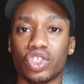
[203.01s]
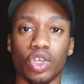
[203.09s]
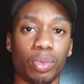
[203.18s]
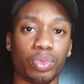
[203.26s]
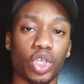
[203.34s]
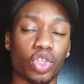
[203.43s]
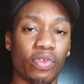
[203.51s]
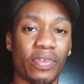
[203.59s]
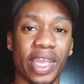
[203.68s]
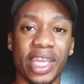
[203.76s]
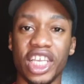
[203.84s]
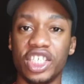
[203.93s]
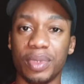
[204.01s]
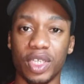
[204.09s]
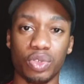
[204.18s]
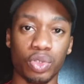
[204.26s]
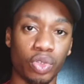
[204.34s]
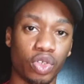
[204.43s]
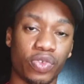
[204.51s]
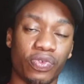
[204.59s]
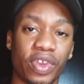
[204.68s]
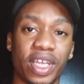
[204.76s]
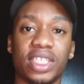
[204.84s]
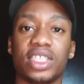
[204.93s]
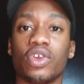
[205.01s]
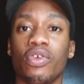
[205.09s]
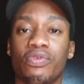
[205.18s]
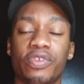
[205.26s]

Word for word: some sort of engagement with those friends on